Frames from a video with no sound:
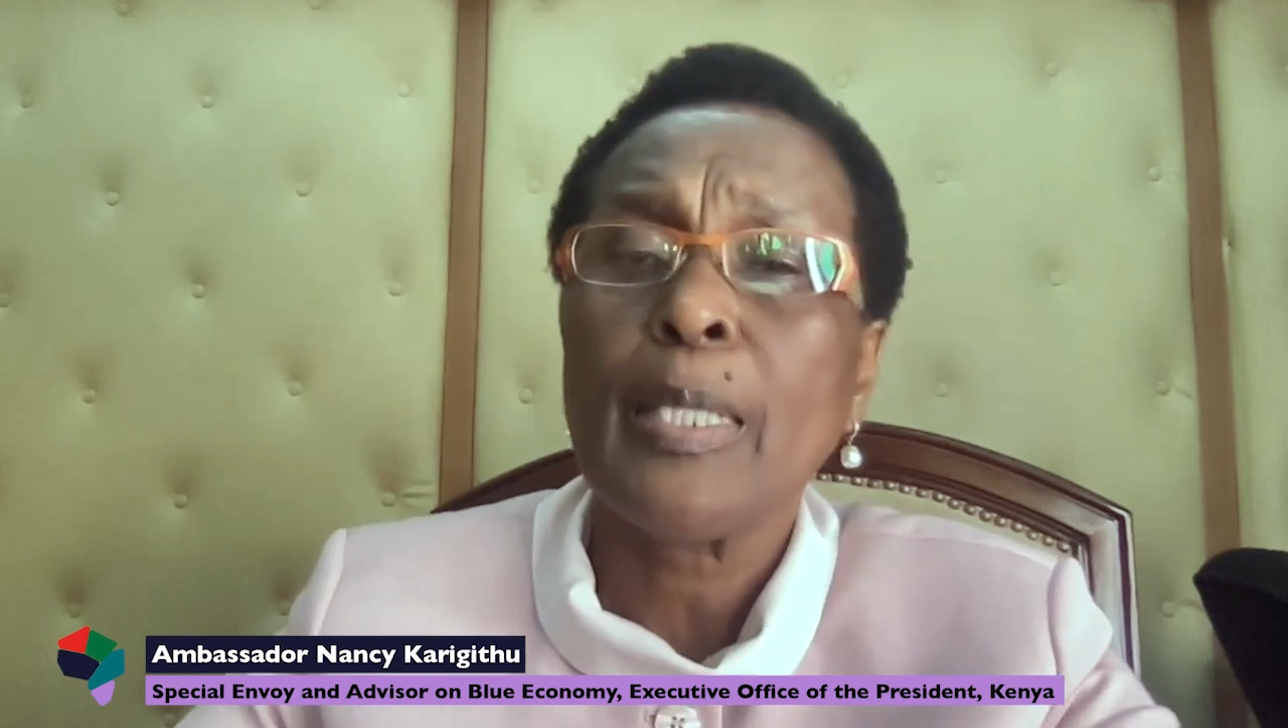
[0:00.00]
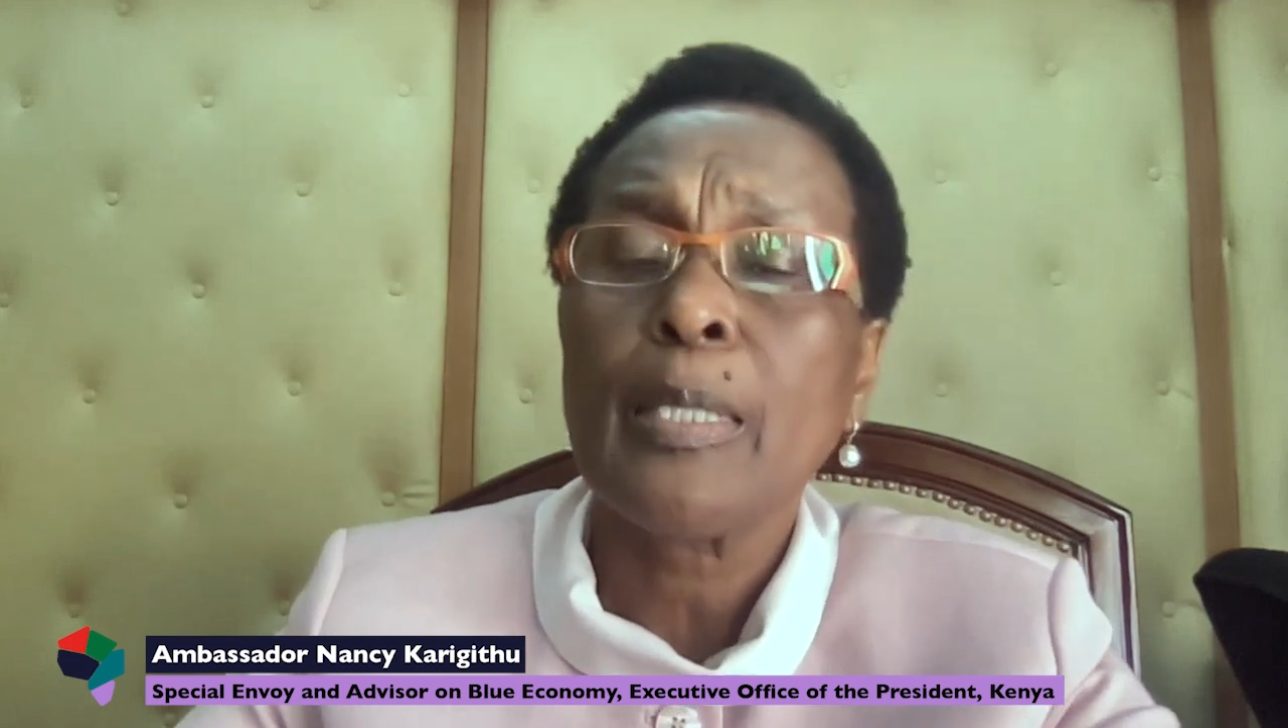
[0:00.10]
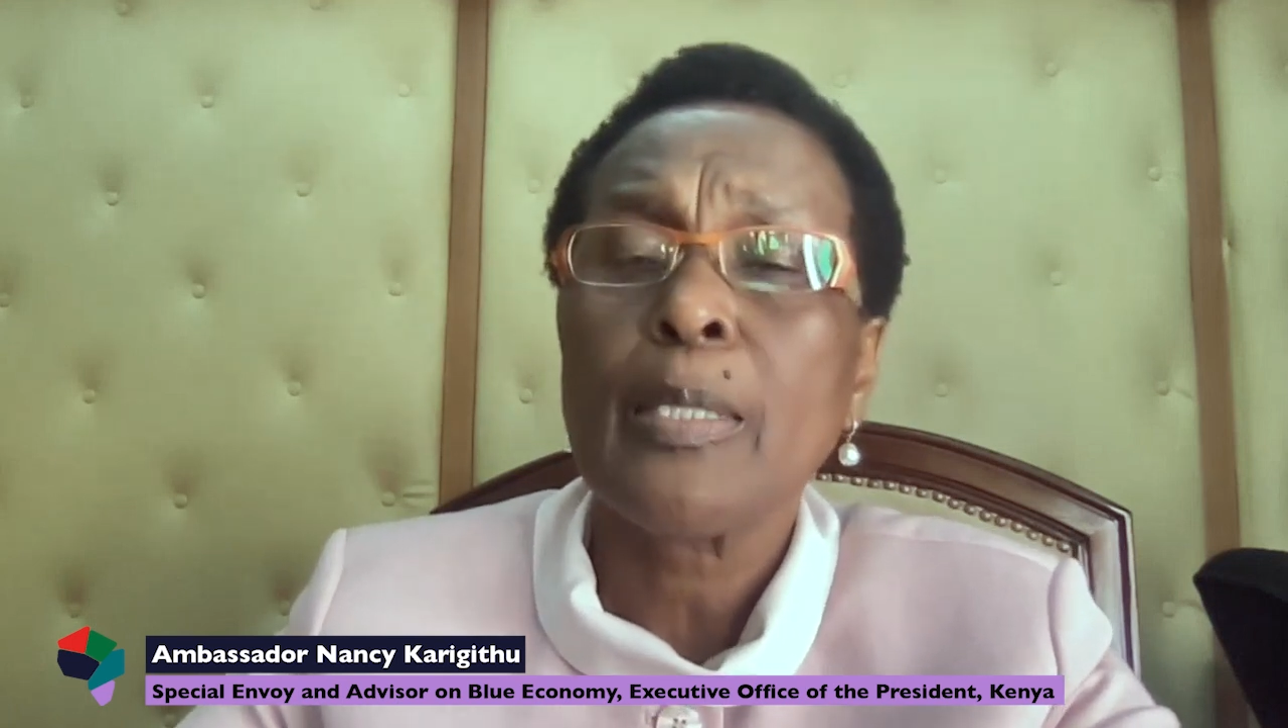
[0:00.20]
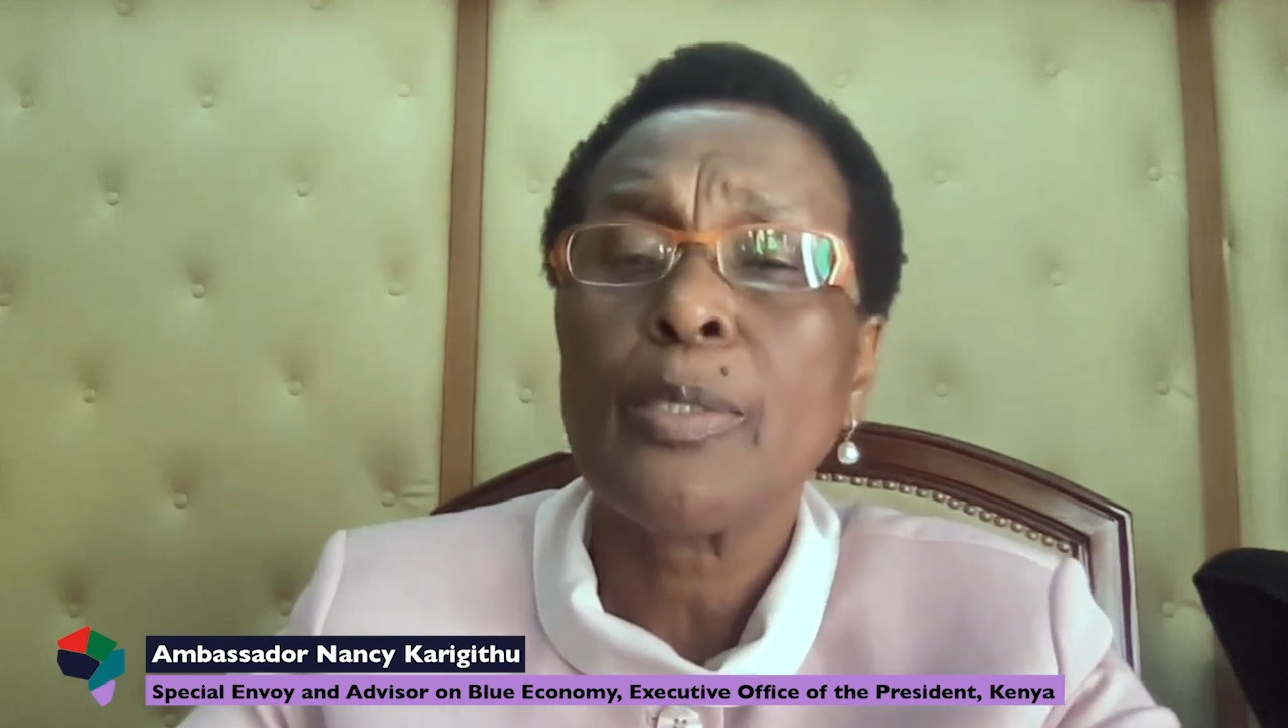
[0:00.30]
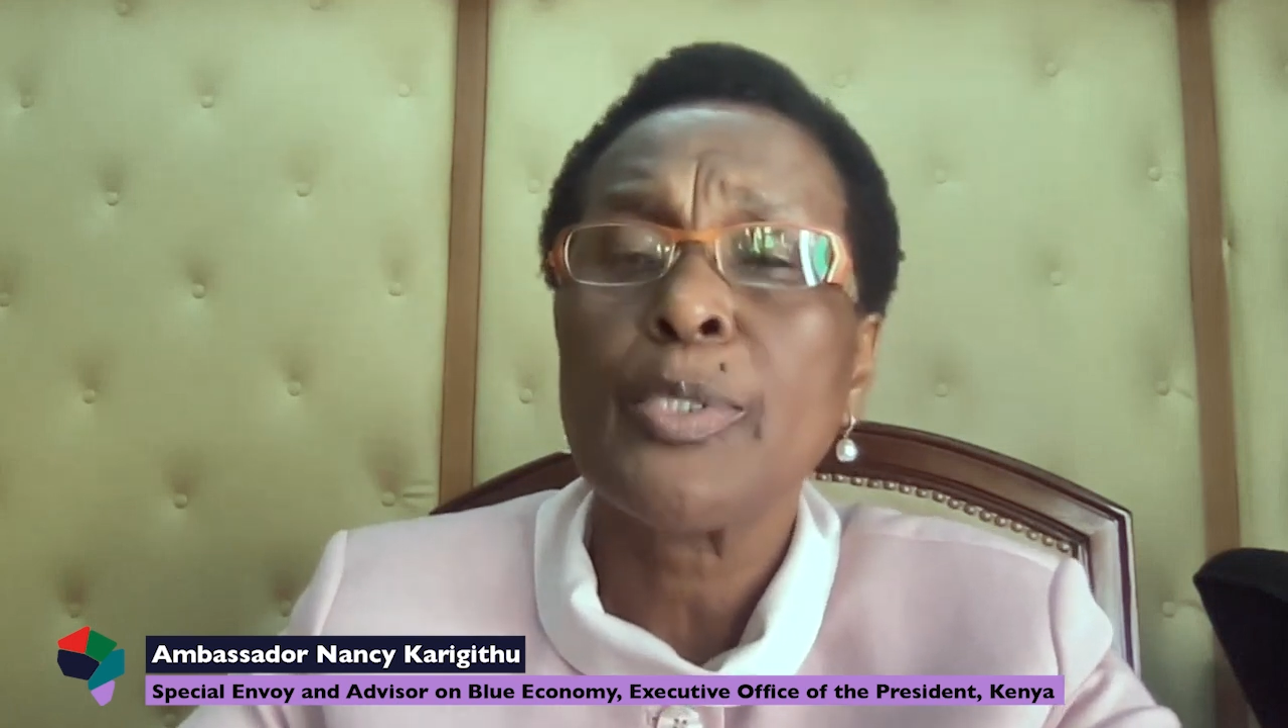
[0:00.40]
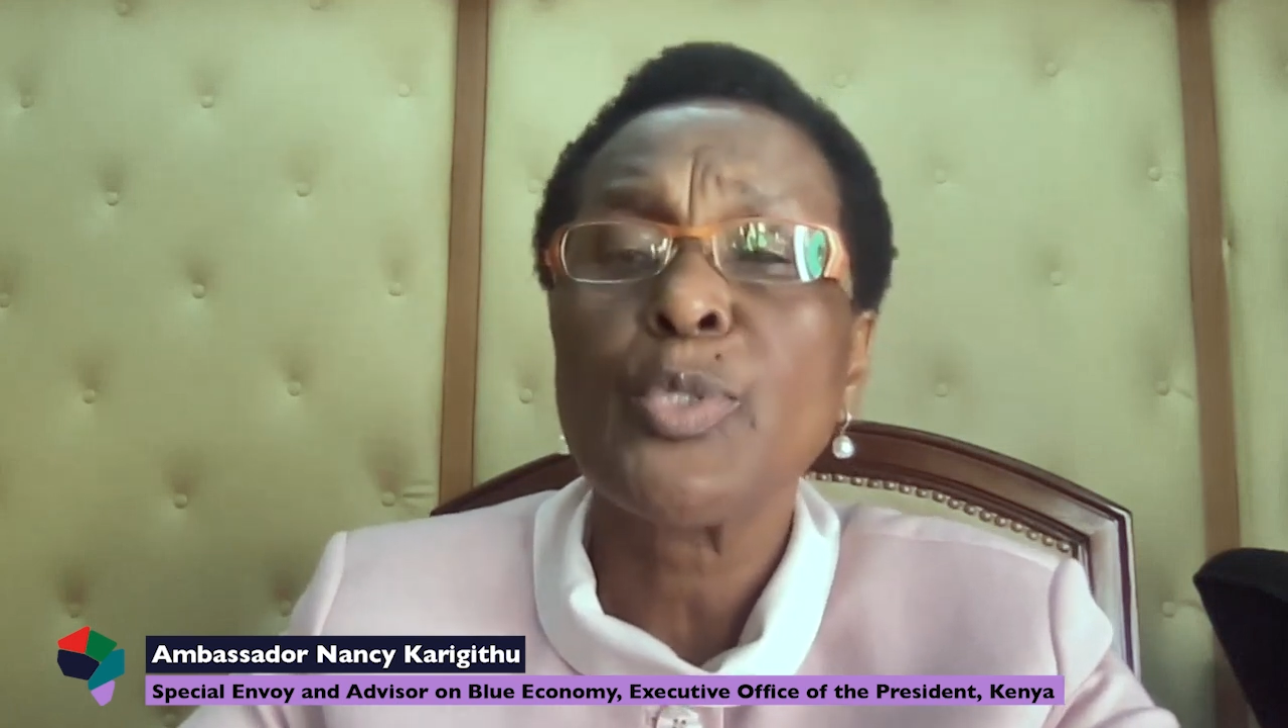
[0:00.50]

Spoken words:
planning,